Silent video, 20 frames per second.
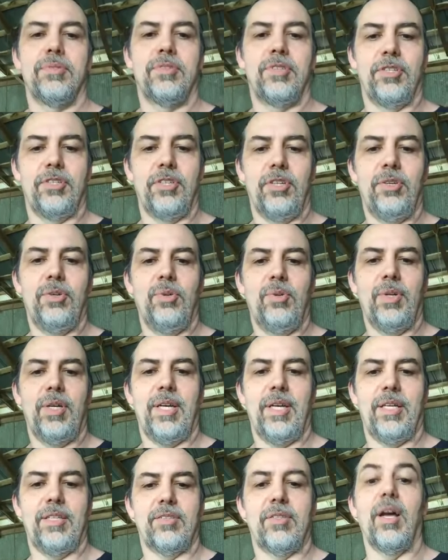to do
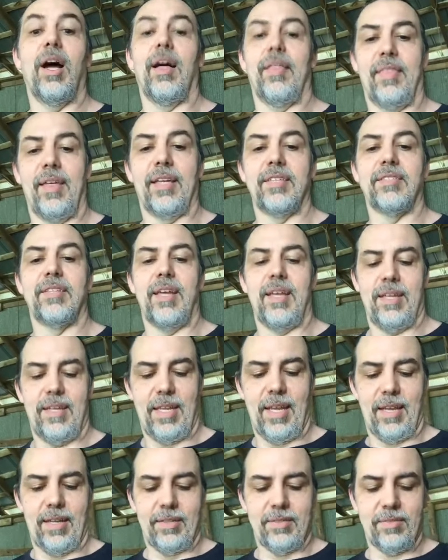is ah, thanks dan
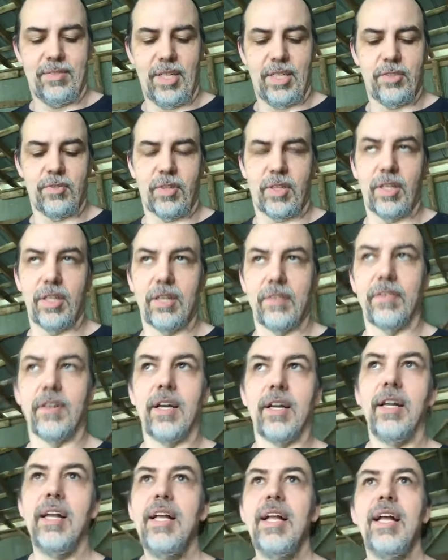yeah thanks for
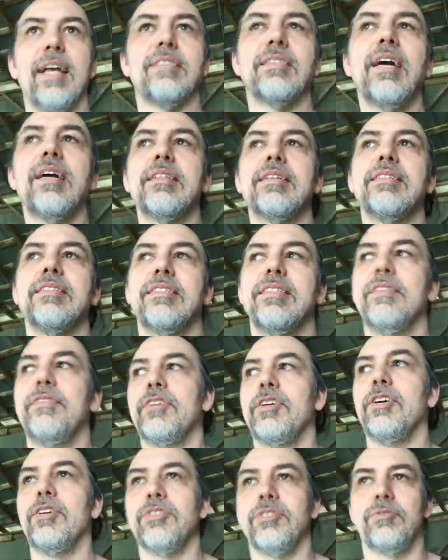clarifying it's not that it's
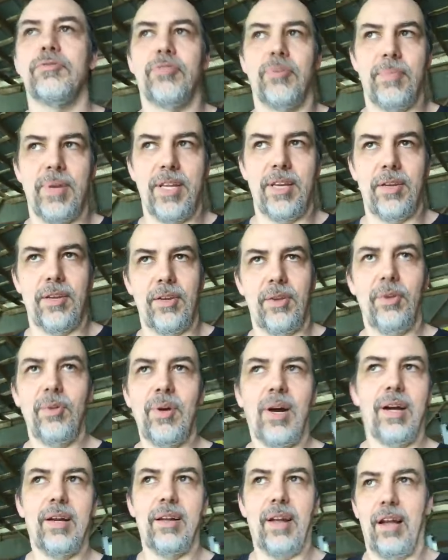difficult for me to
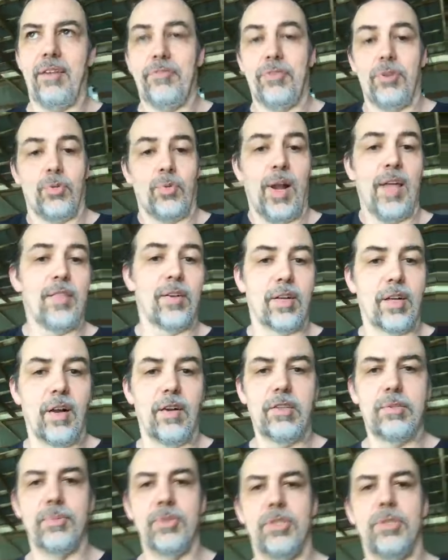do i, I feel rather
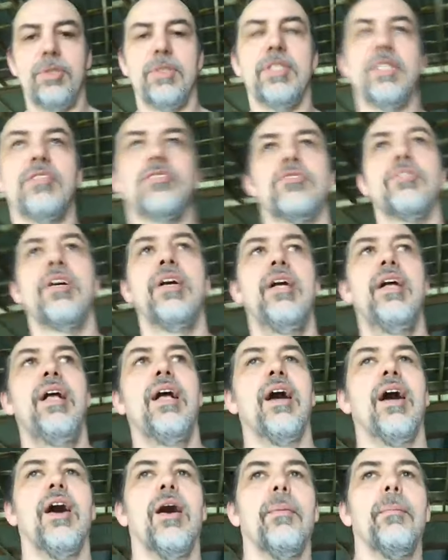comfortable doing this
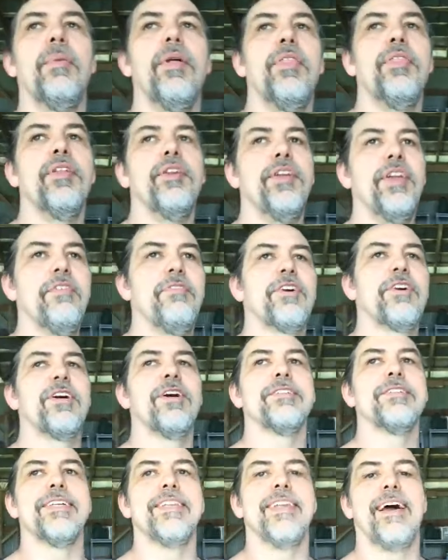um, the
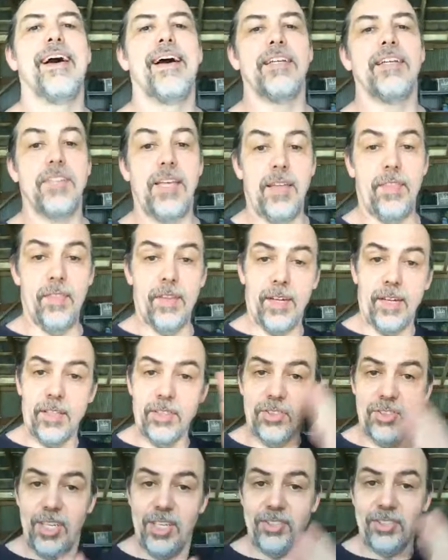difficulty lies in the
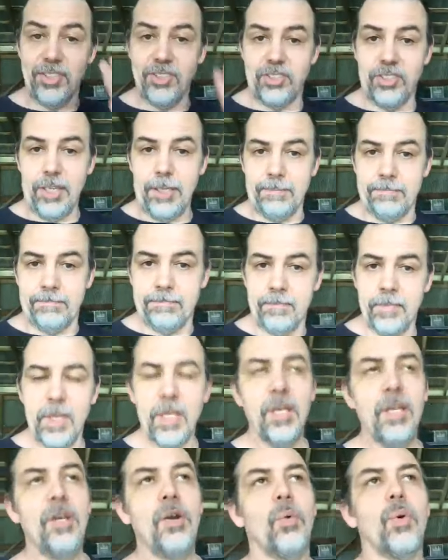consistency
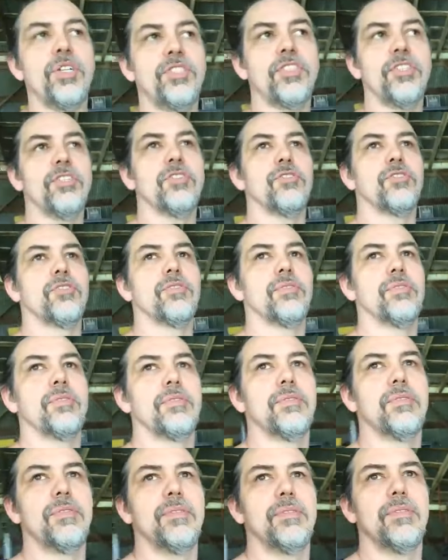which is
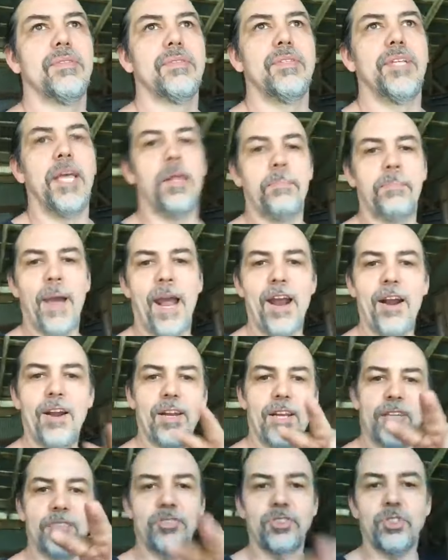it
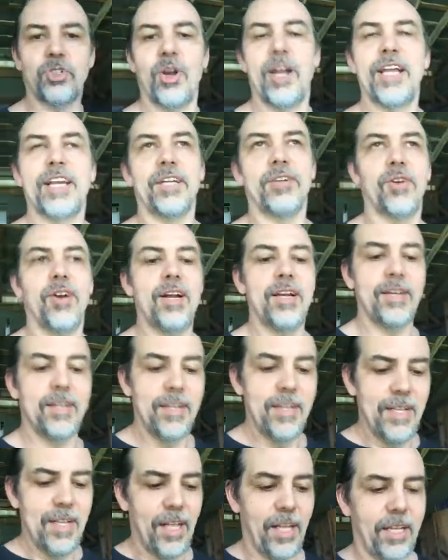parallels the training right
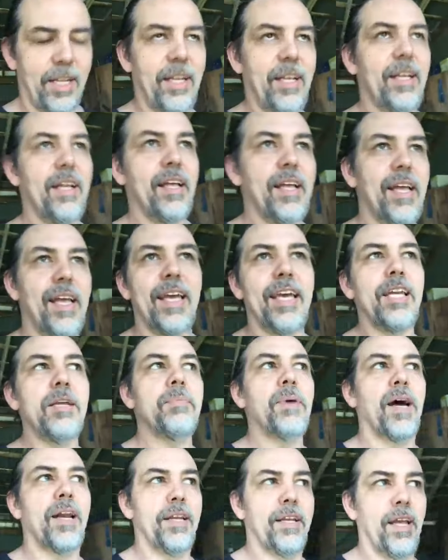
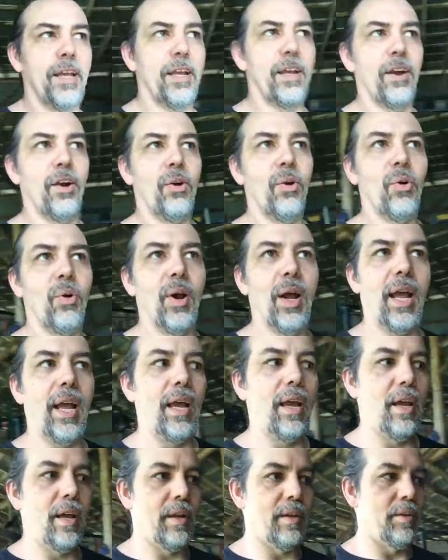anybody can go
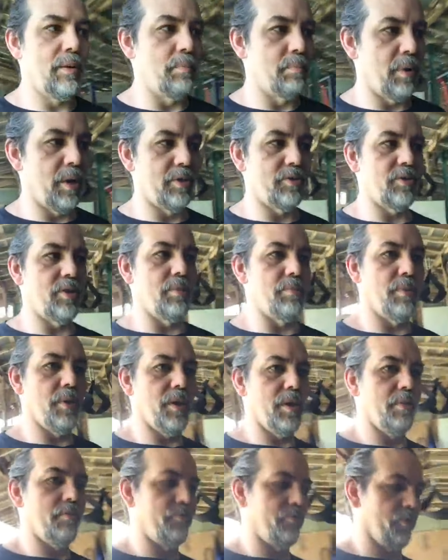and bust their
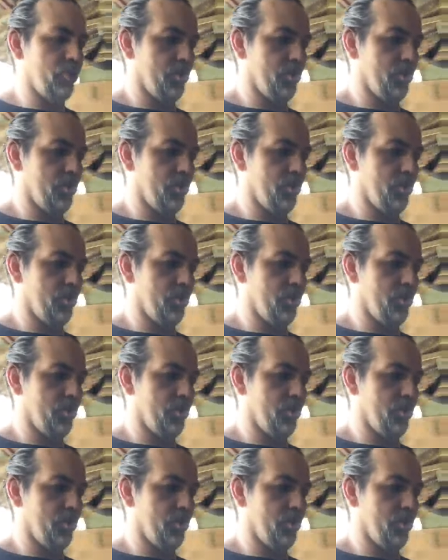butt